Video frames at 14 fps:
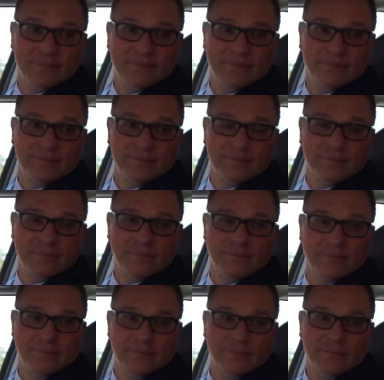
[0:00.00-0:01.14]
you also say that
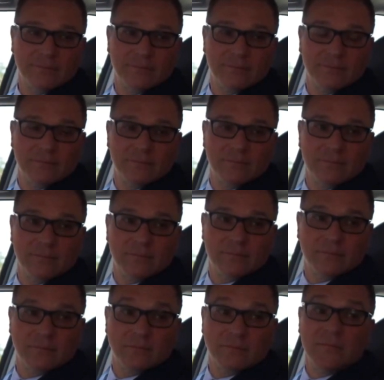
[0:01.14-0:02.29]
these could help
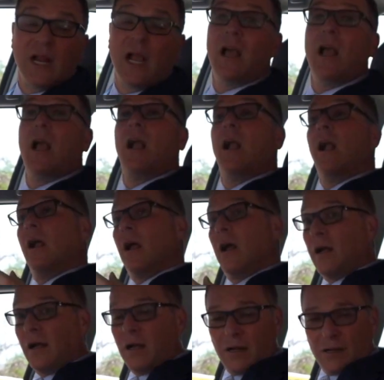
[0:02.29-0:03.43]
you while you're on the road and
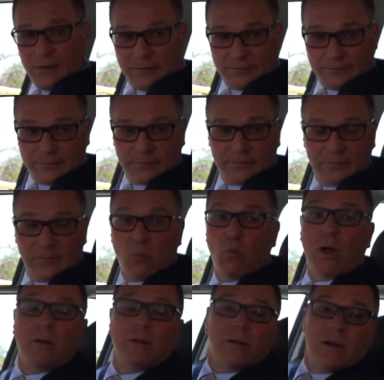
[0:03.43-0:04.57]
make you safer. And
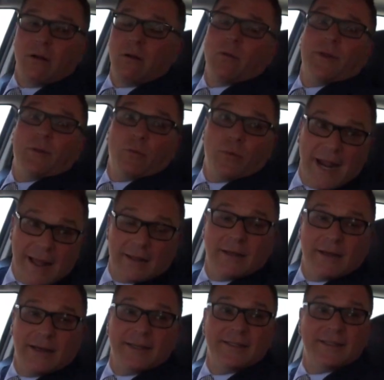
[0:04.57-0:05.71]
well, why? Well, the
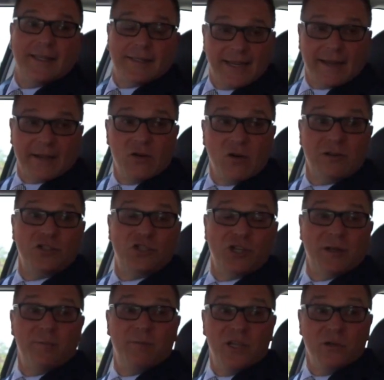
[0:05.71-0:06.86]
reality is that technology
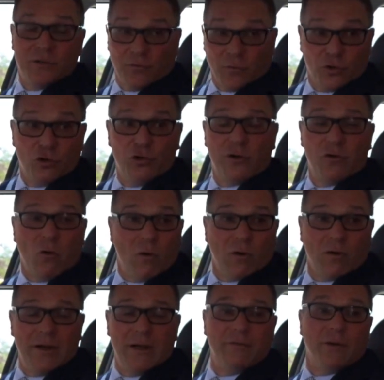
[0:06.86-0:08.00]
could be used for good
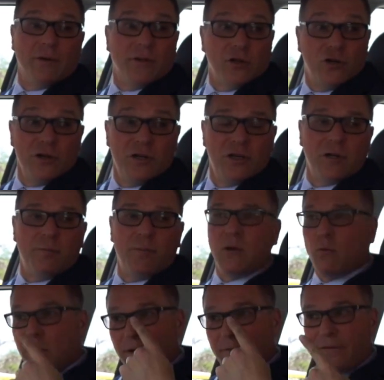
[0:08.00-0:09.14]
or evil. The good could be
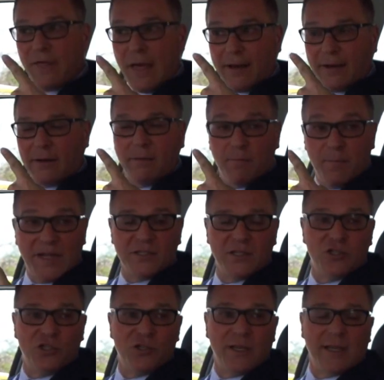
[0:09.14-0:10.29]
what if that
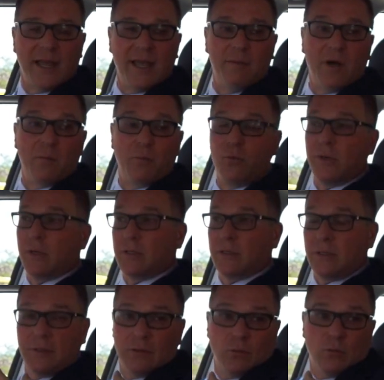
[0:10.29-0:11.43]
message that came up was,
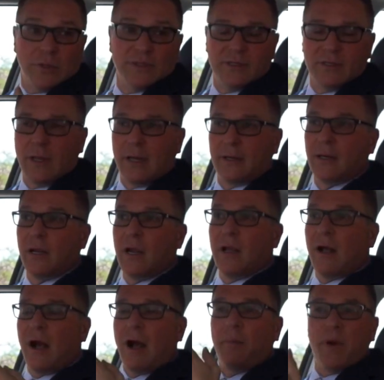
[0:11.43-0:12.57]
was that
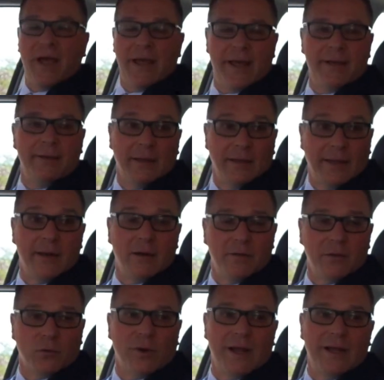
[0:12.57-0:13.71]
up ahead, the lane on
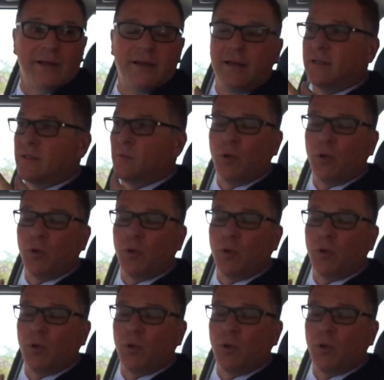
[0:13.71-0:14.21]
the right is